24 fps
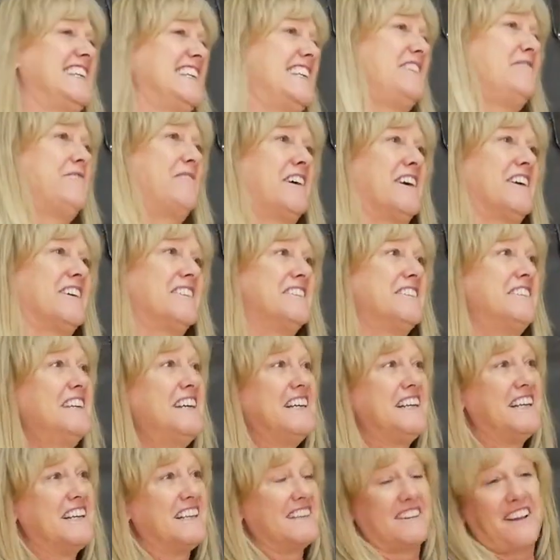anywhere
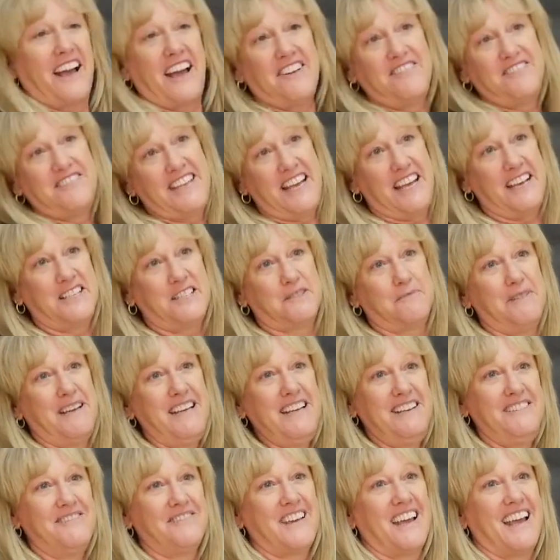life takes
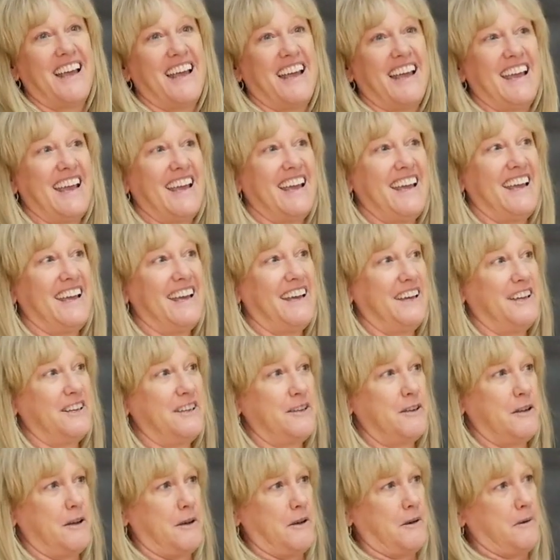me.
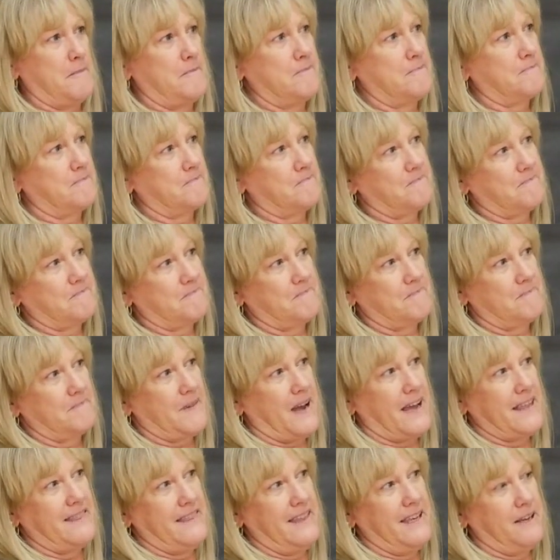And
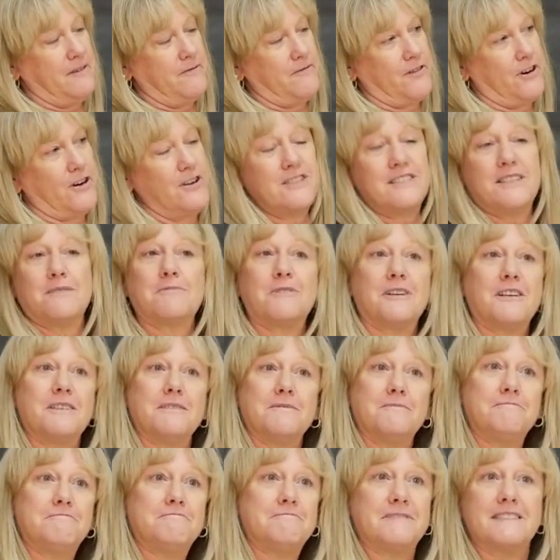I think first I'm
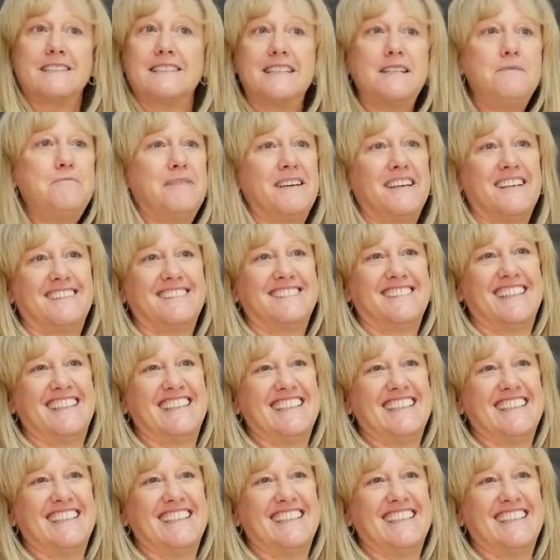going to sleep in.